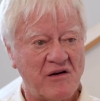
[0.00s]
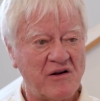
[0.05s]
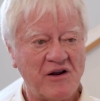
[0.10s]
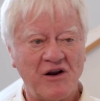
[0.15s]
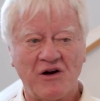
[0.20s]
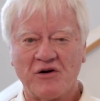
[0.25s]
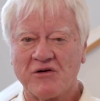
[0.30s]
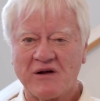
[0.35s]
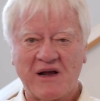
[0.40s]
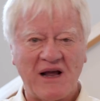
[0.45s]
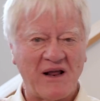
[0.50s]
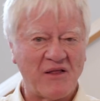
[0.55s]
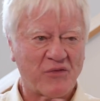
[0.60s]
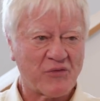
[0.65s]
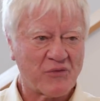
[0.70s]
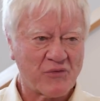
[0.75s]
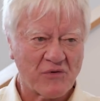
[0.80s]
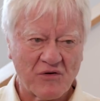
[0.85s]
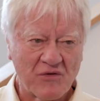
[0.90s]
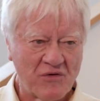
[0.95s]
you know, get
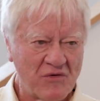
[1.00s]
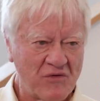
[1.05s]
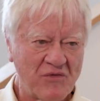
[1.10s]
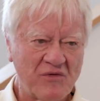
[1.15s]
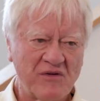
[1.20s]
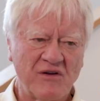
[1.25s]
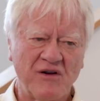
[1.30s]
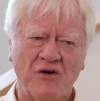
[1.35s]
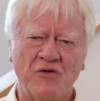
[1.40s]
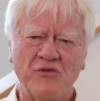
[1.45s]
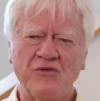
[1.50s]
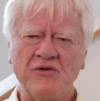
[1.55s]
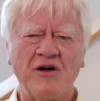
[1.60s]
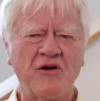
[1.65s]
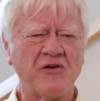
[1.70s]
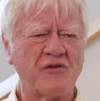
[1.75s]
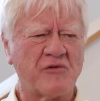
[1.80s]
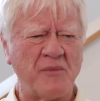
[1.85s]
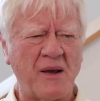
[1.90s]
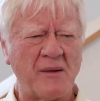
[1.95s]
through, you know, who
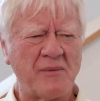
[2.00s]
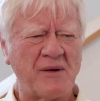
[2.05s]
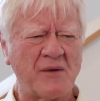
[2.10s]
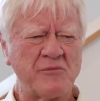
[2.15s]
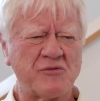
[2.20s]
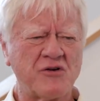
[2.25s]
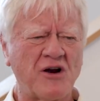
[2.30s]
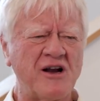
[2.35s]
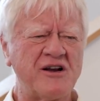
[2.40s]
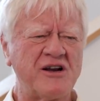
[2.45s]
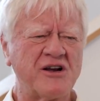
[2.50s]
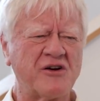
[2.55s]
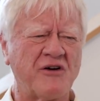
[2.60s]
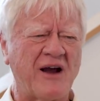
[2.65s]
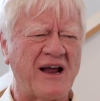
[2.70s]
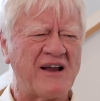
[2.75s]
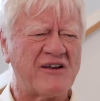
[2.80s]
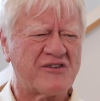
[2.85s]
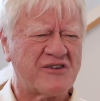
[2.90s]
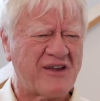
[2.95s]
knows, maybe I'm trying to
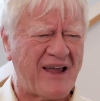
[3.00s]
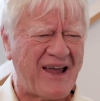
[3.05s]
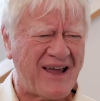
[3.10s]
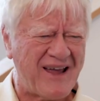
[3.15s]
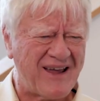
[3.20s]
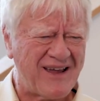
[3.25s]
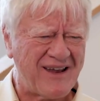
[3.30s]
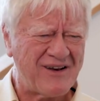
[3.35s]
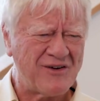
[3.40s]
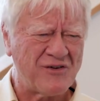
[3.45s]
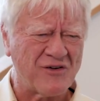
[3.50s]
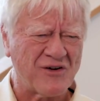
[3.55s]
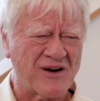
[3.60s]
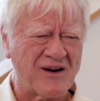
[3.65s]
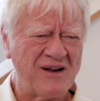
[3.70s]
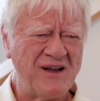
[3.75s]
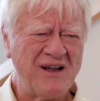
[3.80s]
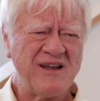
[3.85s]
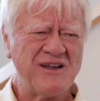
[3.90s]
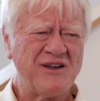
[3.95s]
grandstand
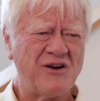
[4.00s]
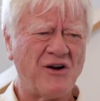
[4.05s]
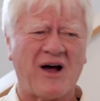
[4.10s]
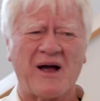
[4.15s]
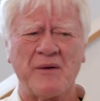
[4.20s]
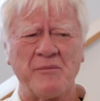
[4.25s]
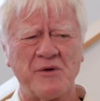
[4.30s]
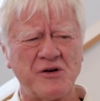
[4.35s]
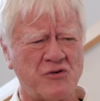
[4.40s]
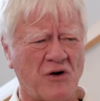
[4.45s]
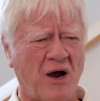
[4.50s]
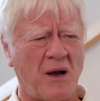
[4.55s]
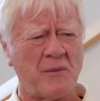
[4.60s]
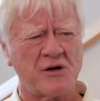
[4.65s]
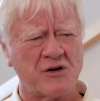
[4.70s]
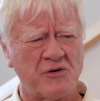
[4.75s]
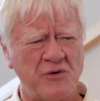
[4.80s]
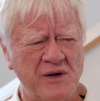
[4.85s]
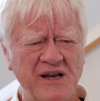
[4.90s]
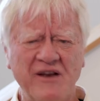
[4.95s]
or, you know, I'm a
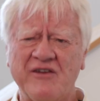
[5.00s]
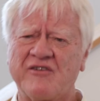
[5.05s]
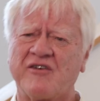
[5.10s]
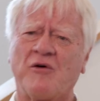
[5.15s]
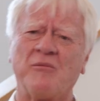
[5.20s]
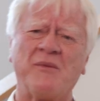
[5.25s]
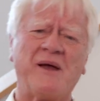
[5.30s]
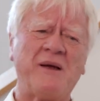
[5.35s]
drama queen, so